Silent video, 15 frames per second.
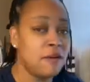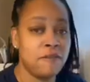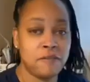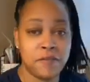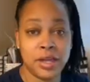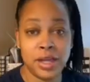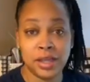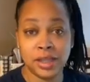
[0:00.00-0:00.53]

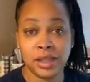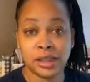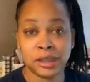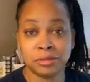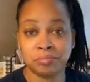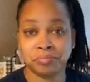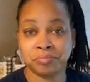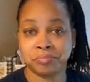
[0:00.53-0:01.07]
5th,
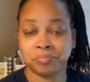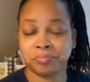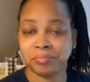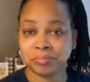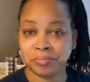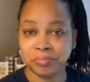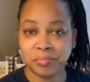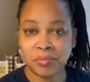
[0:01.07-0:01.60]

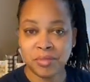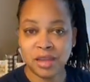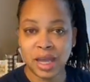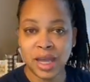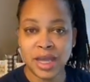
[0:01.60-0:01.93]
and